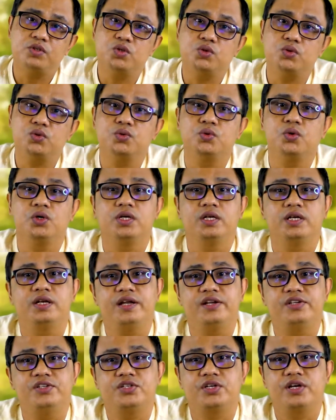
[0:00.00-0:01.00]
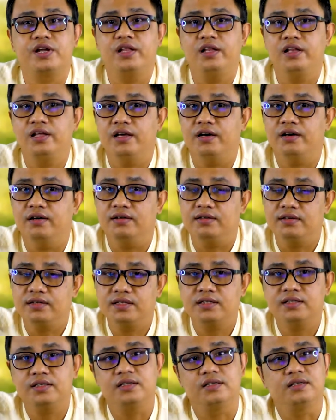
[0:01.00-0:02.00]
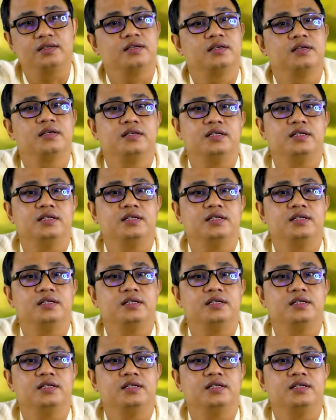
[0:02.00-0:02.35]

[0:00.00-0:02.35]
to naturally occurring